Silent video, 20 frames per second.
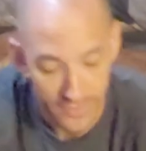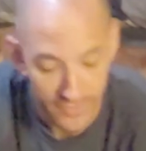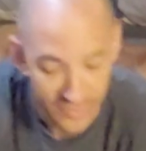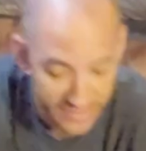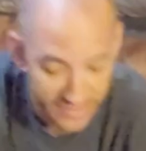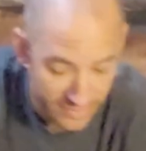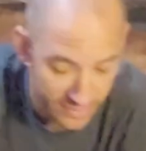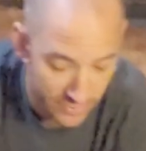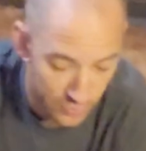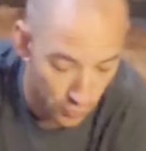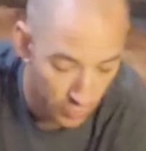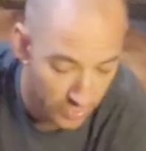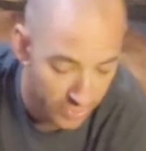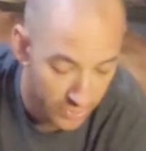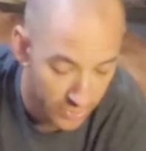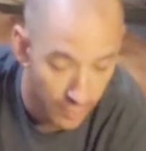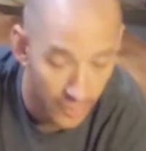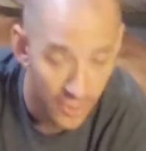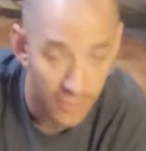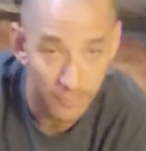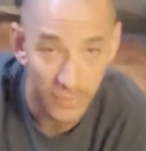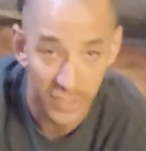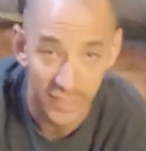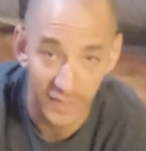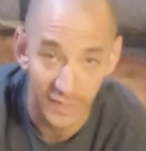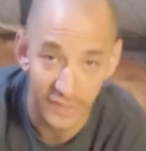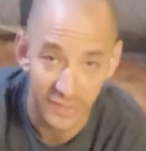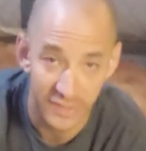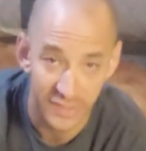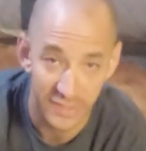This is really great
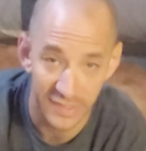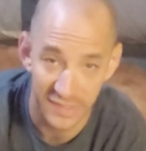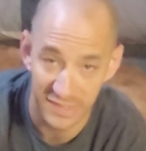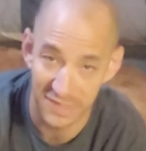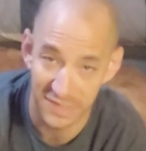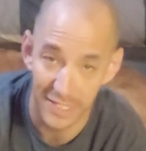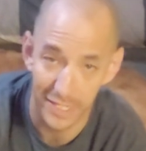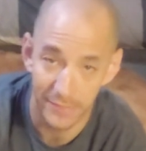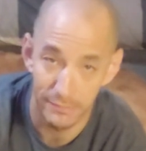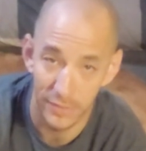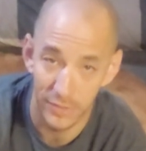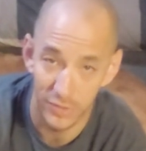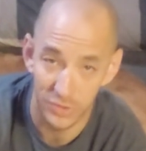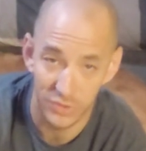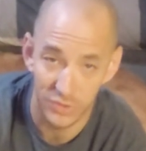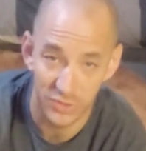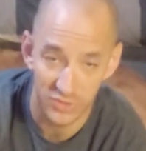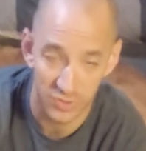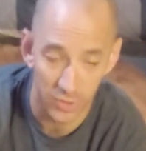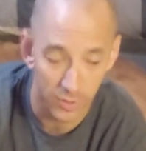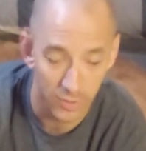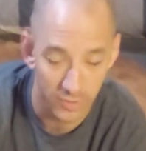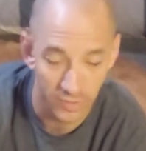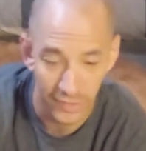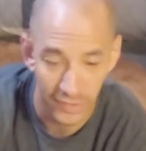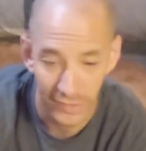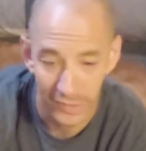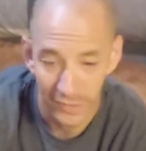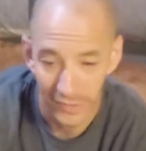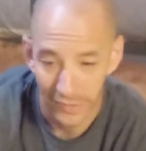because it doesn't take much to start,
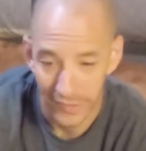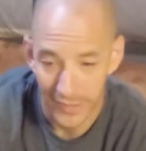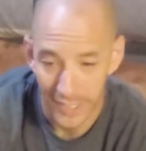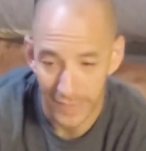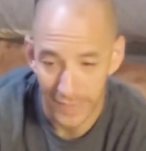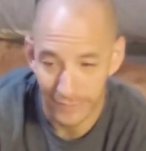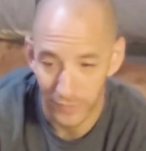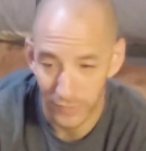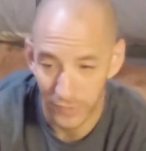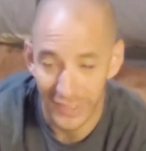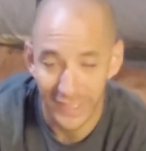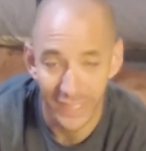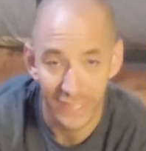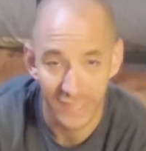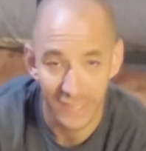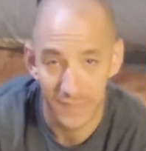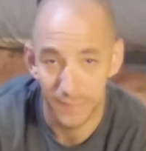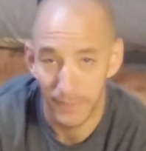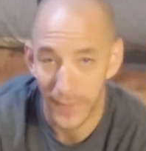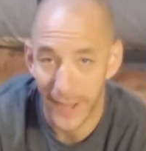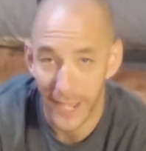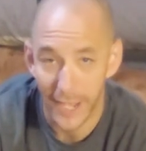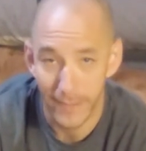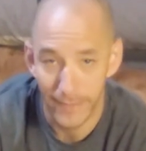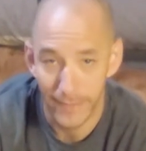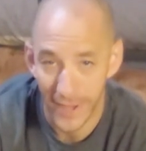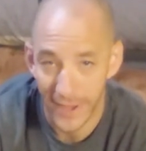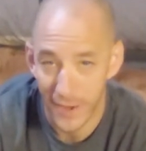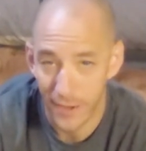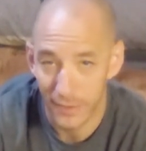and if you could get some
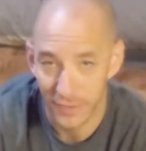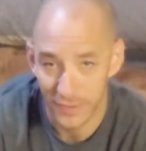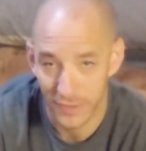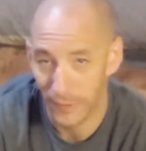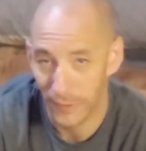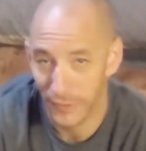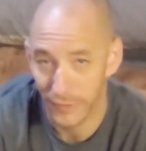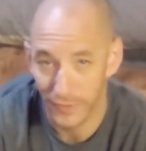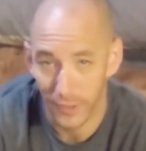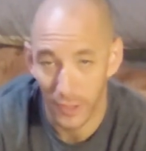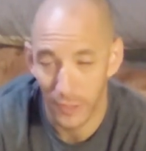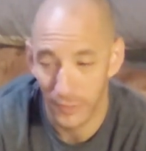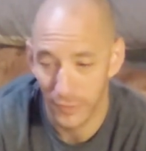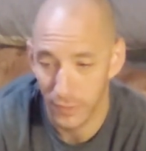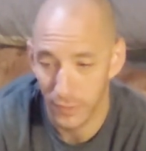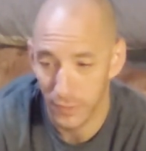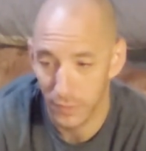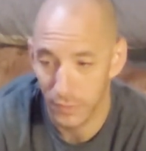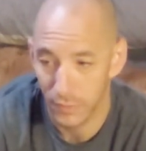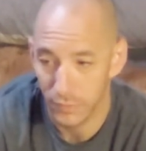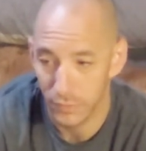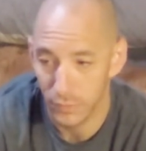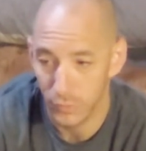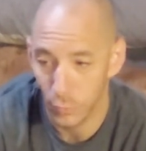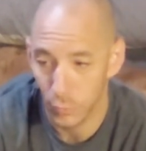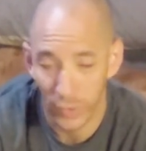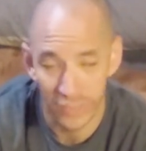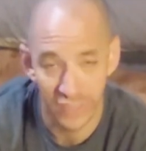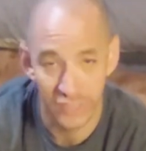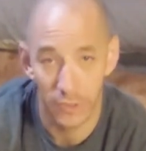pine boughs and other
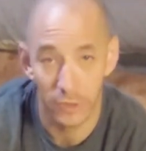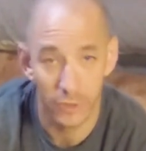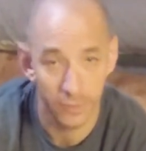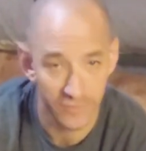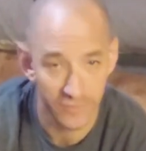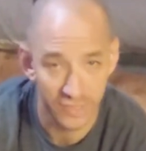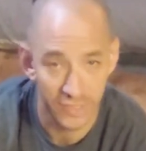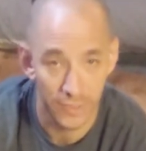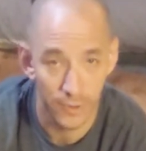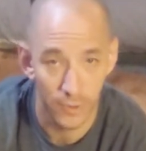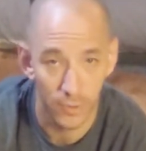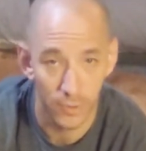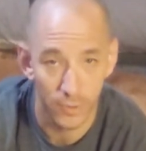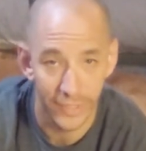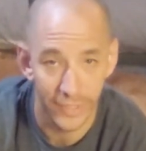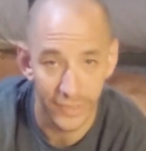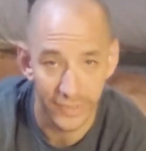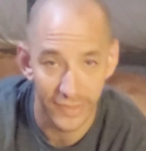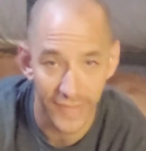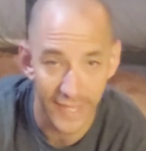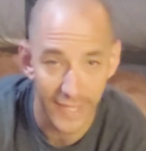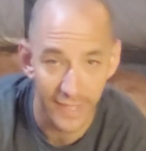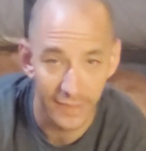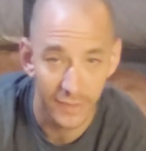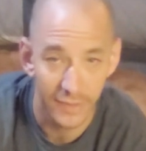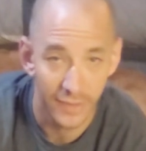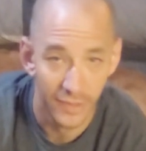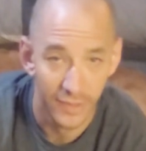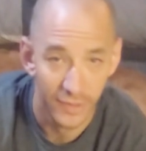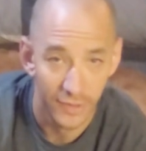quick starting material like
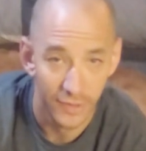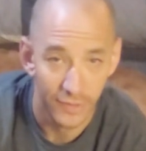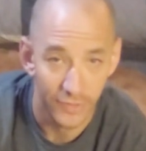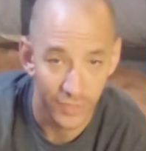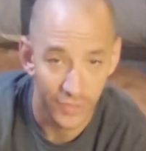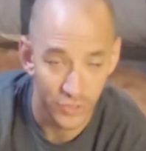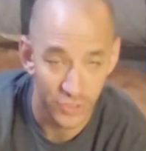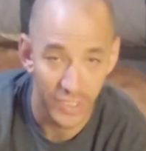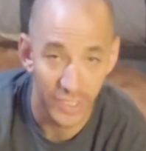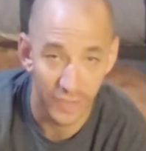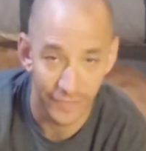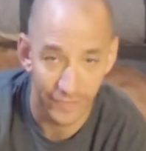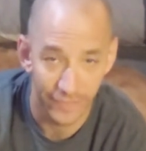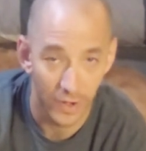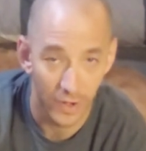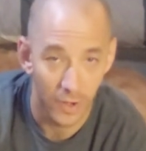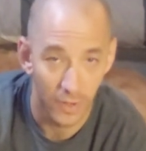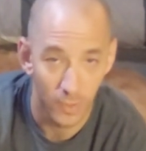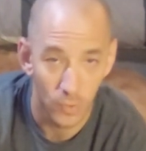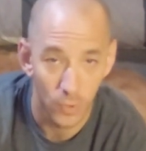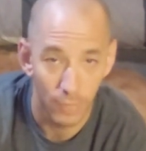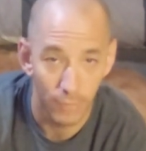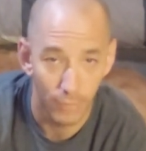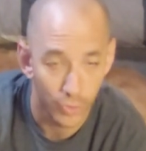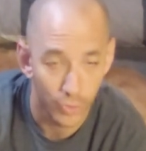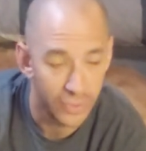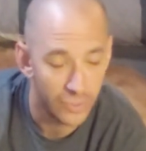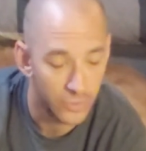that, this should get a fire going pretty